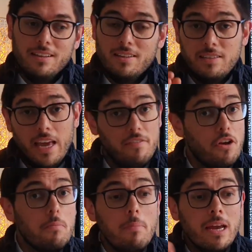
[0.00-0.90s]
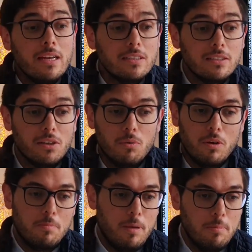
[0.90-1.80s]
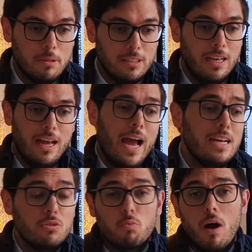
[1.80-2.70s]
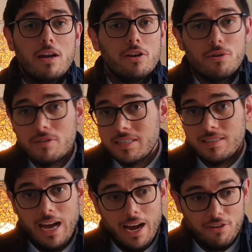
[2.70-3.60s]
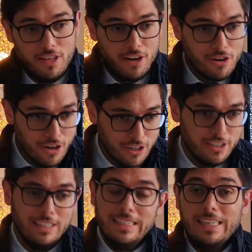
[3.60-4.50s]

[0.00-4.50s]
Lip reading: The Savior mingled with people as one who desired their good.